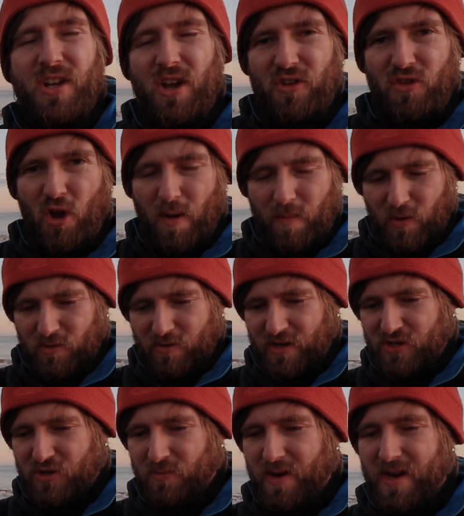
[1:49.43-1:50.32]
a normal
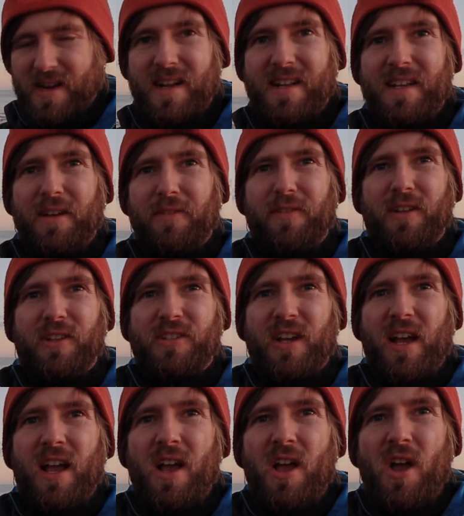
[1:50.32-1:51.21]
graduated ND
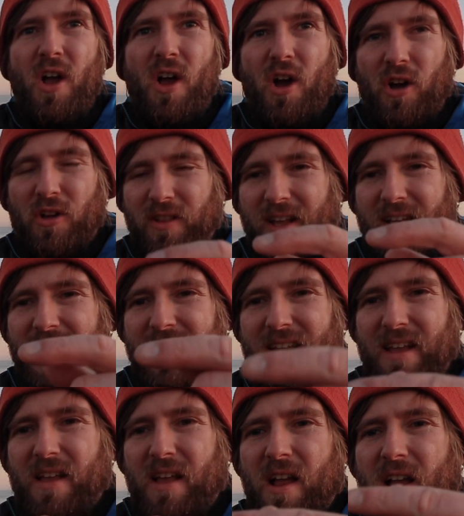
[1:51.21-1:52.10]
filter, only
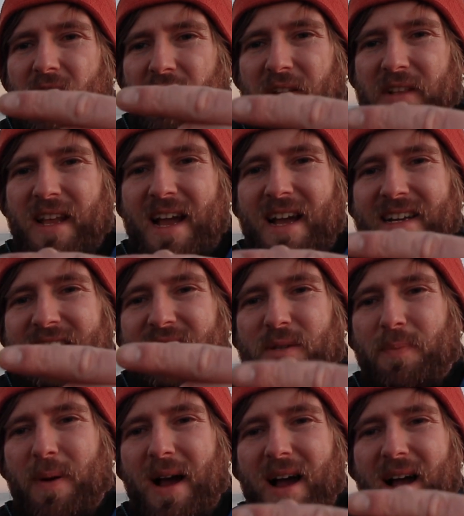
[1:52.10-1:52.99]
the
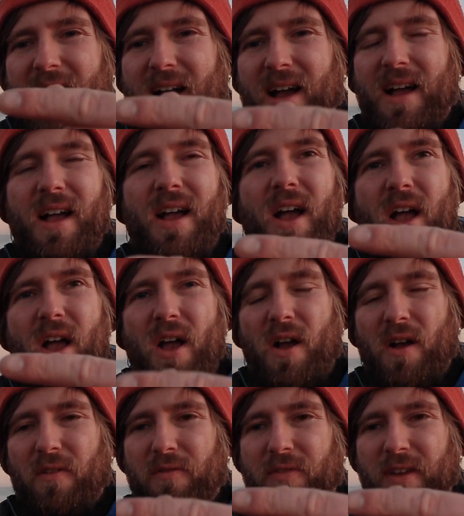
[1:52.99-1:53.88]
darkest part
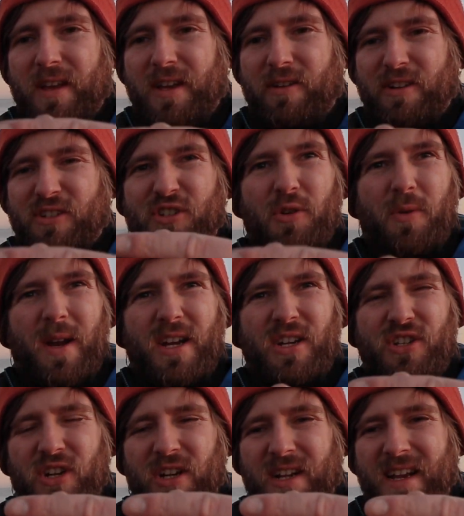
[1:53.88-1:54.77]
of the
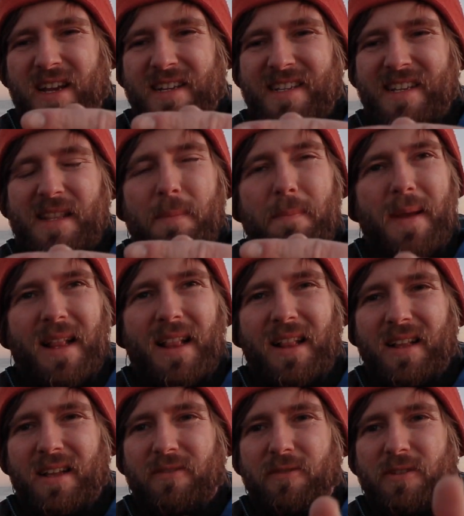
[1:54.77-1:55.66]
graduation is in the
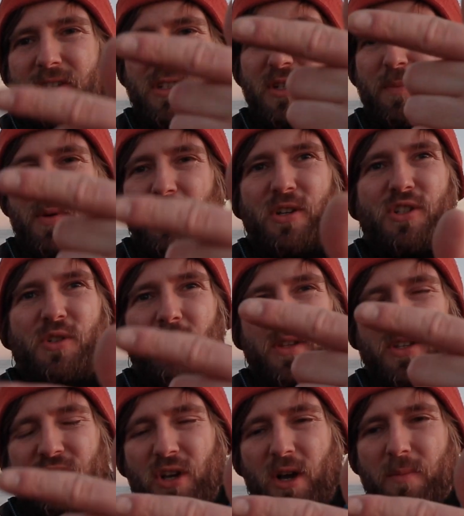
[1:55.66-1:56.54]
middle as opposed to
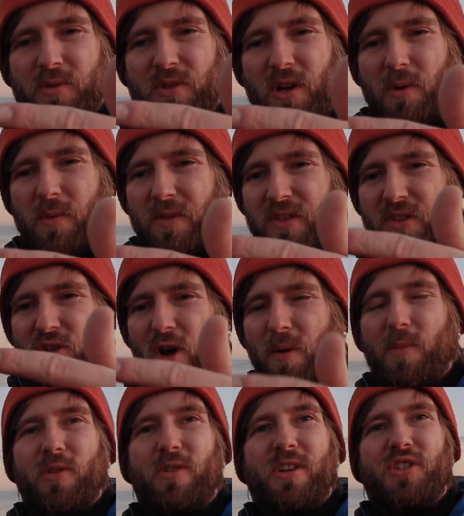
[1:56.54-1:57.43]
at the top. So with the
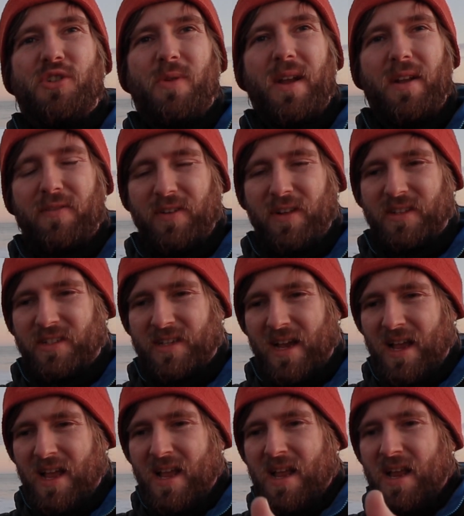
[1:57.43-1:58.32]
normal graduated
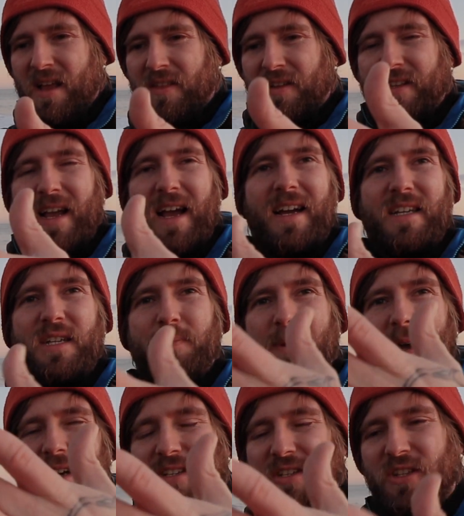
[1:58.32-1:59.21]
filter, the
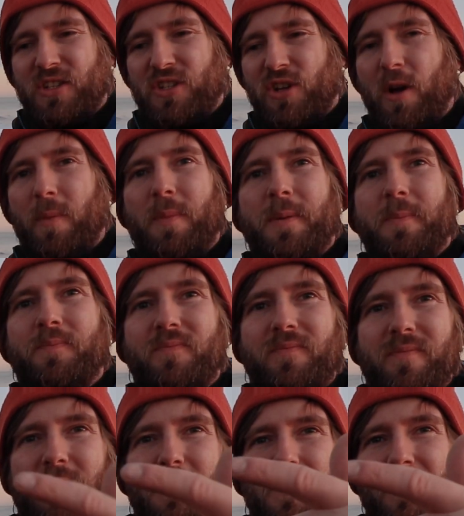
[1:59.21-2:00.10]
darkest part's at the top,
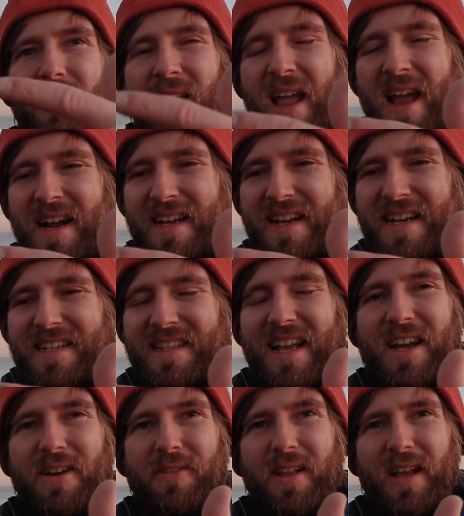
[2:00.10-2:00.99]
and it gets
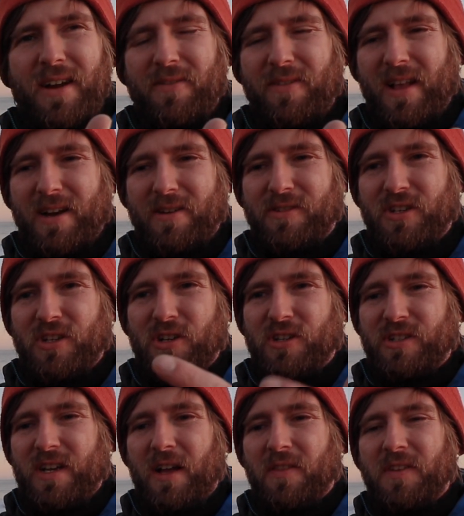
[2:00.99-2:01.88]
lighter and lighter and lighter as it
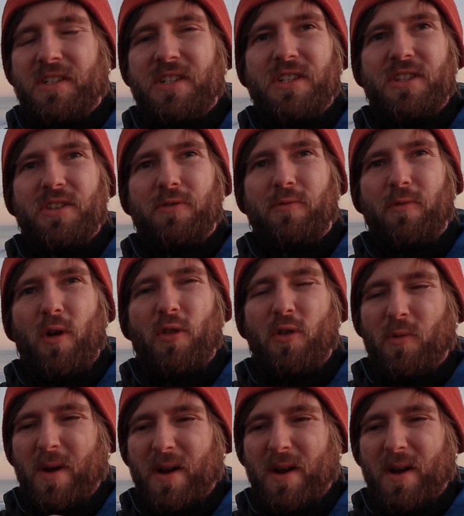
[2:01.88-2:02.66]
goes down. This is the other